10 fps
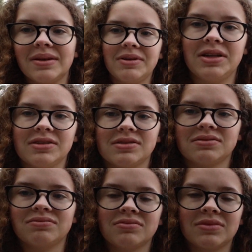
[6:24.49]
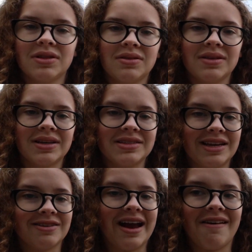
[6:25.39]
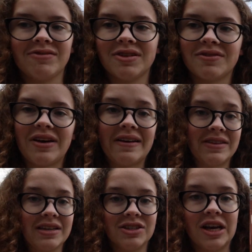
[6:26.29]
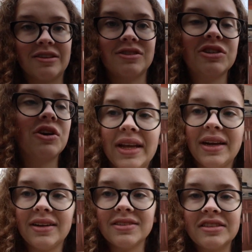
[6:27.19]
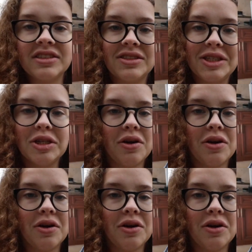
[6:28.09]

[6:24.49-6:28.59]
I here's the container after the 5-day challenge, and I honestly just didn't